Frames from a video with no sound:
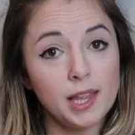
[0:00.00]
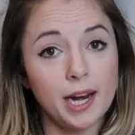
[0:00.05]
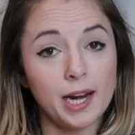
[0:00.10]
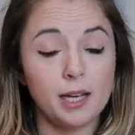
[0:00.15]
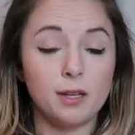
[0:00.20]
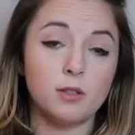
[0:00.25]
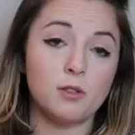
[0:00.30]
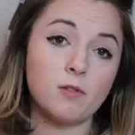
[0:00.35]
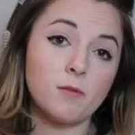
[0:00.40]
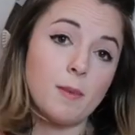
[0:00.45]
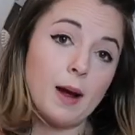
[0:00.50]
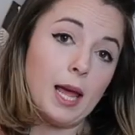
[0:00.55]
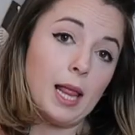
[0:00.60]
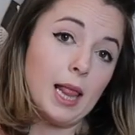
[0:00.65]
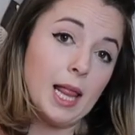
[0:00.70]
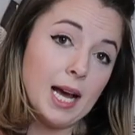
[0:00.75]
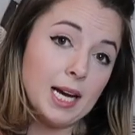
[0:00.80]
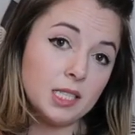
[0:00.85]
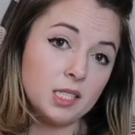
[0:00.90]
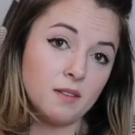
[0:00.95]
that I used for my
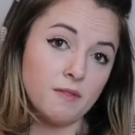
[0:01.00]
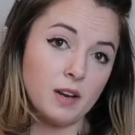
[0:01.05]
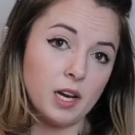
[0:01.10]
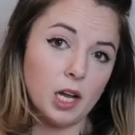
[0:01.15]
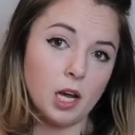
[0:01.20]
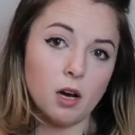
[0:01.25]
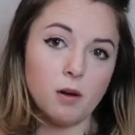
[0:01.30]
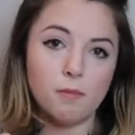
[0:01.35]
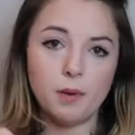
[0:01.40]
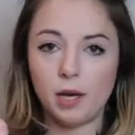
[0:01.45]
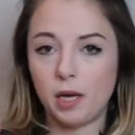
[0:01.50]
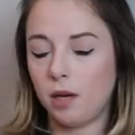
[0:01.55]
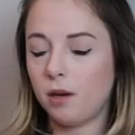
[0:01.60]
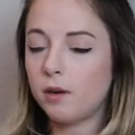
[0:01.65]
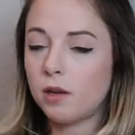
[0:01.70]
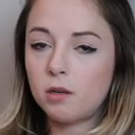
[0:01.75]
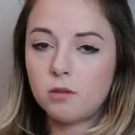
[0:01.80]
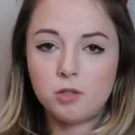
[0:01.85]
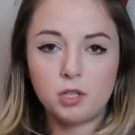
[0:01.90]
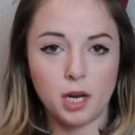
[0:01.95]
last video, but you
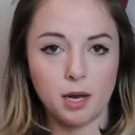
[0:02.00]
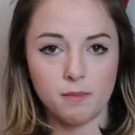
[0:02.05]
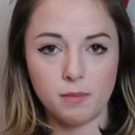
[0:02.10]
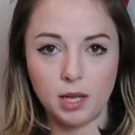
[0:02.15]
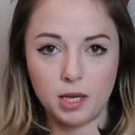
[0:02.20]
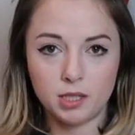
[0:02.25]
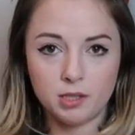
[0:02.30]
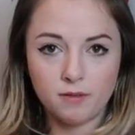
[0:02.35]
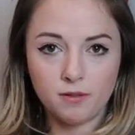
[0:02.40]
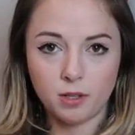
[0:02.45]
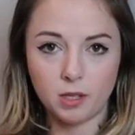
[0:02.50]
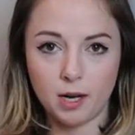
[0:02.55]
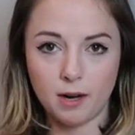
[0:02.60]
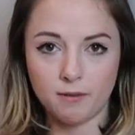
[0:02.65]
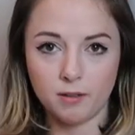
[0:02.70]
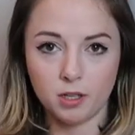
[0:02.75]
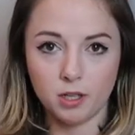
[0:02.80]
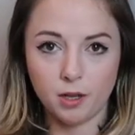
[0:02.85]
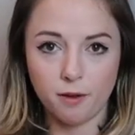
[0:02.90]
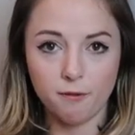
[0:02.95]
know jam lasts
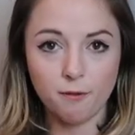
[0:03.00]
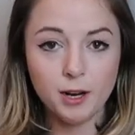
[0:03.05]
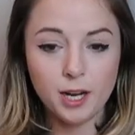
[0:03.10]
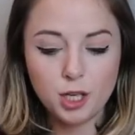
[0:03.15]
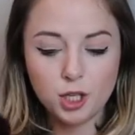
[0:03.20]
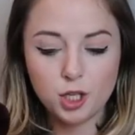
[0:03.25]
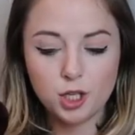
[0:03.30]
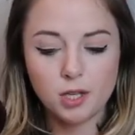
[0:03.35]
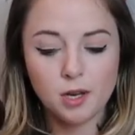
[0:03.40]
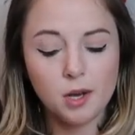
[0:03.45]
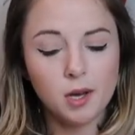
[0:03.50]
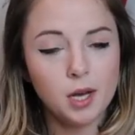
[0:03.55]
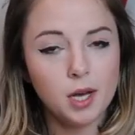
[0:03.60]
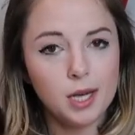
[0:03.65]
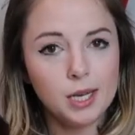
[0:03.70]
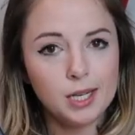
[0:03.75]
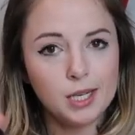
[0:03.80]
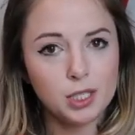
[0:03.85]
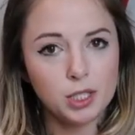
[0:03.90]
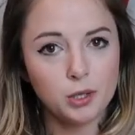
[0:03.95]
forever in the fridge,
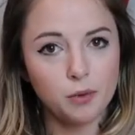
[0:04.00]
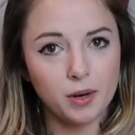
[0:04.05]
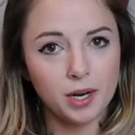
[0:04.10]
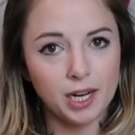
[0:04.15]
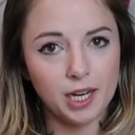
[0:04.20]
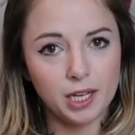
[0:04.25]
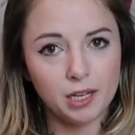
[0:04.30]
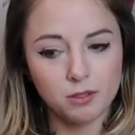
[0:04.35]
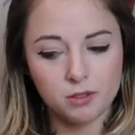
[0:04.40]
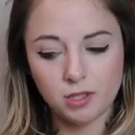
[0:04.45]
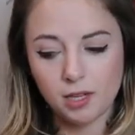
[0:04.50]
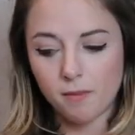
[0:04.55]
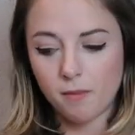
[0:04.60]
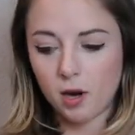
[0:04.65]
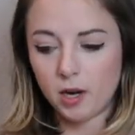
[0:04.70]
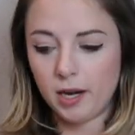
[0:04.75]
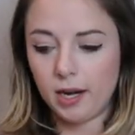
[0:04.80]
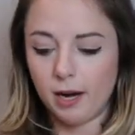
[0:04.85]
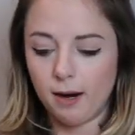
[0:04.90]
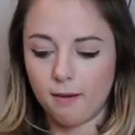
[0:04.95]
so we're going to use some
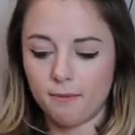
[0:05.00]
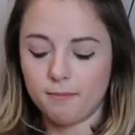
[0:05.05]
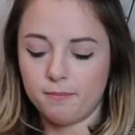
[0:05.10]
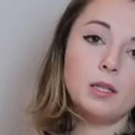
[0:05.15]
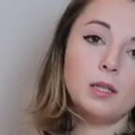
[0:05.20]
on here.